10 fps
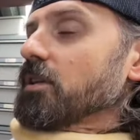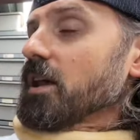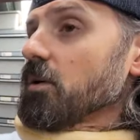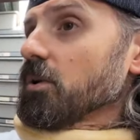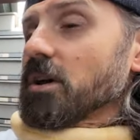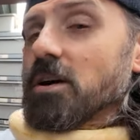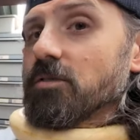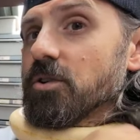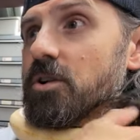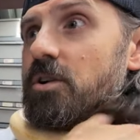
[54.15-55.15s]
Today I want to
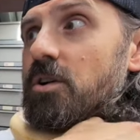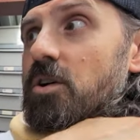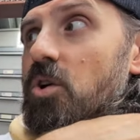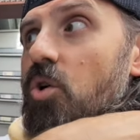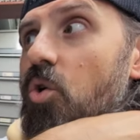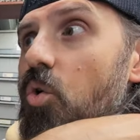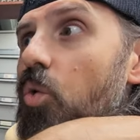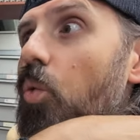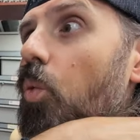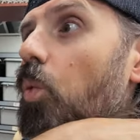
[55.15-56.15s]
cover
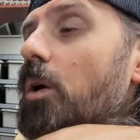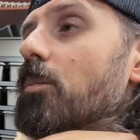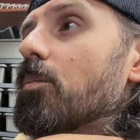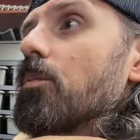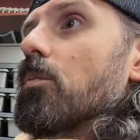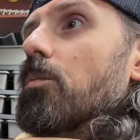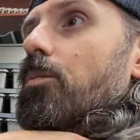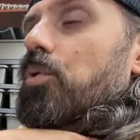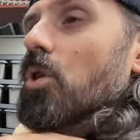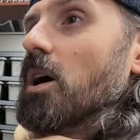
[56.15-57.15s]
what
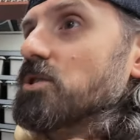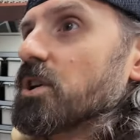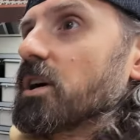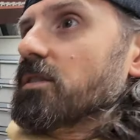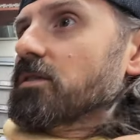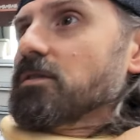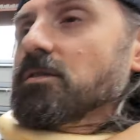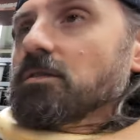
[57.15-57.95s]
projects,